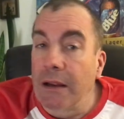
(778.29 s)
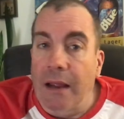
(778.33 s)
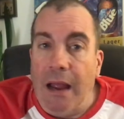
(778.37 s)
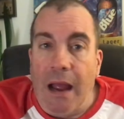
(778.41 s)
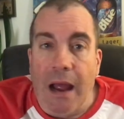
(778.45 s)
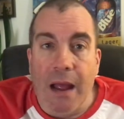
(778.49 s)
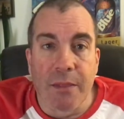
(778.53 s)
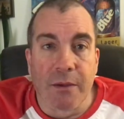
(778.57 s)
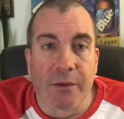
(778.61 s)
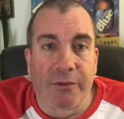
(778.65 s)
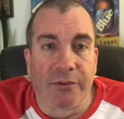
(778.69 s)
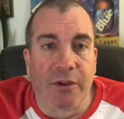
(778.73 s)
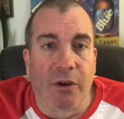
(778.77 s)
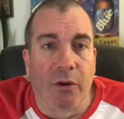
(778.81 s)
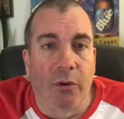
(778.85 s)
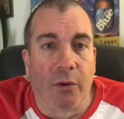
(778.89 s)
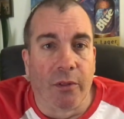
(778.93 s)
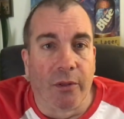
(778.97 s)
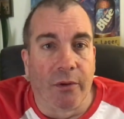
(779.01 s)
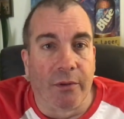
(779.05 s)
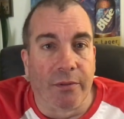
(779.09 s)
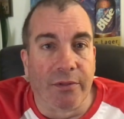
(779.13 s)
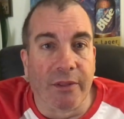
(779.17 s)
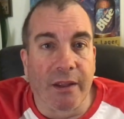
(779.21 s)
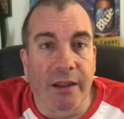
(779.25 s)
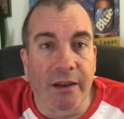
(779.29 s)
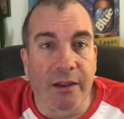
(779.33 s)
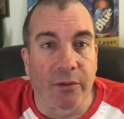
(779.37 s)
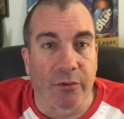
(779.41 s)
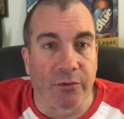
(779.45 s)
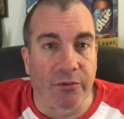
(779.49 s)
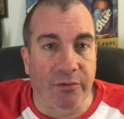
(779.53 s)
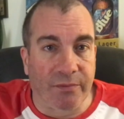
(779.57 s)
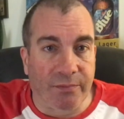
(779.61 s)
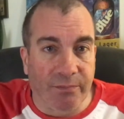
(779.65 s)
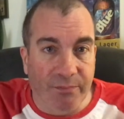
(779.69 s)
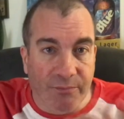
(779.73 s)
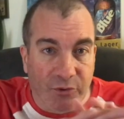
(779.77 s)
And there's none of those
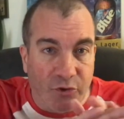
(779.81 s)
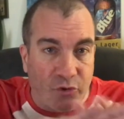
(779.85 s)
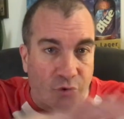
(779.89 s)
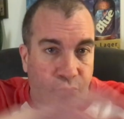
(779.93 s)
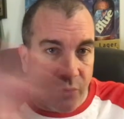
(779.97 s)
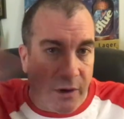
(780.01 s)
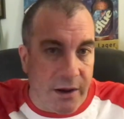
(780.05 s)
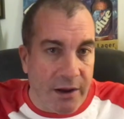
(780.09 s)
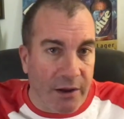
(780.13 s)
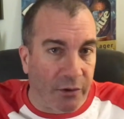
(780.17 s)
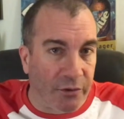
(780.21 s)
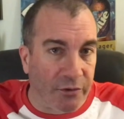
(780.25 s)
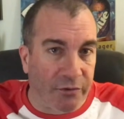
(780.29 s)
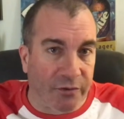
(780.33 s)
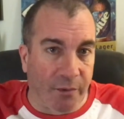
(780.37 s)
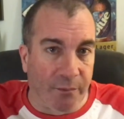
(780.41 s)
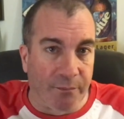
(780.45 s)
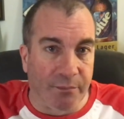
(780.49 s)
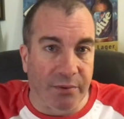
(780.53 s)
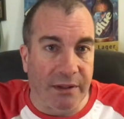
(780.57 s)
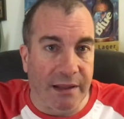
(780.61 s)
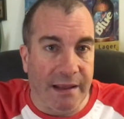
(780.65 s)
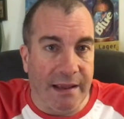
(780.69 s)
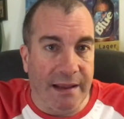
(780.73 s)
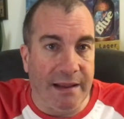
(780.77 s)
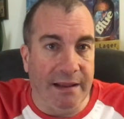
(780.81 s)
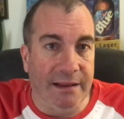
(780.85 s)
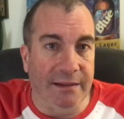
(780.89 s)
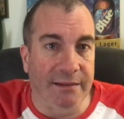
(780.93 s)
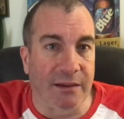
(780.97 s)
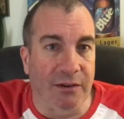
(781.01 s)
trails from planes.